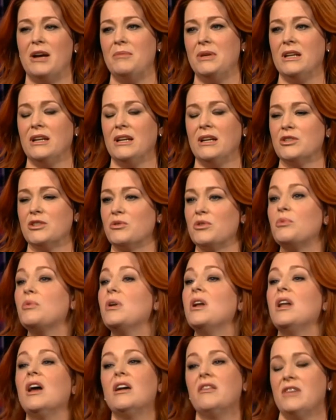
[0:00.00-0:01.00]
family next door, and
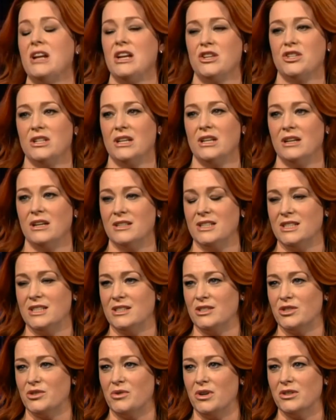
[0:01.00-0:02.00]
there were a lot of
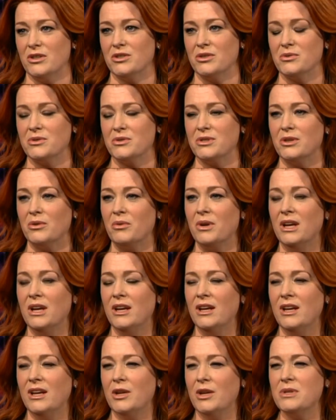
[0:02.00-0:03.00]
nationalities in Toronto, so
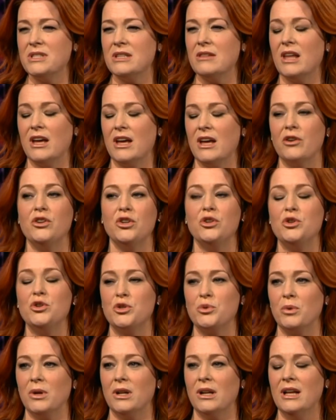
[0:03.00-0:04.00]
it wasn't that
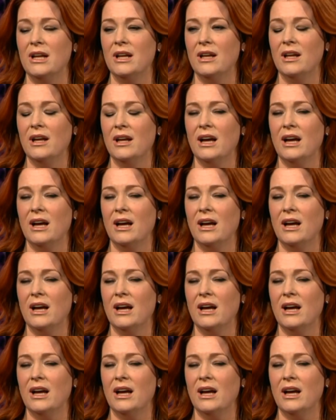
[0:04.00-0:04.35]
unusual.